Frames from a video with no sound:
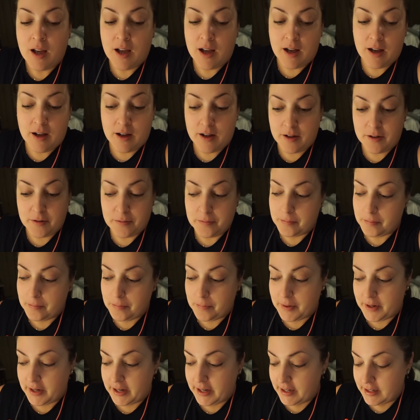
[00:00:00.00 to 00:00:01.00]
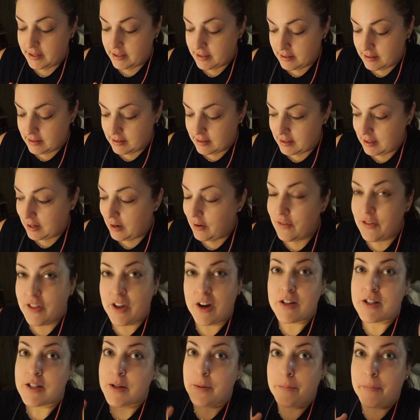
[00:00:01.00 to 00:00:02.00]
But
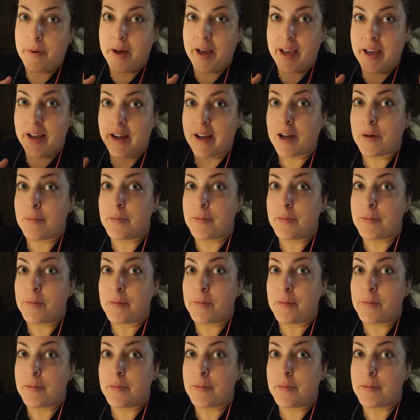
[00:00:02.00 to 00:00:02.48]
there's a bike.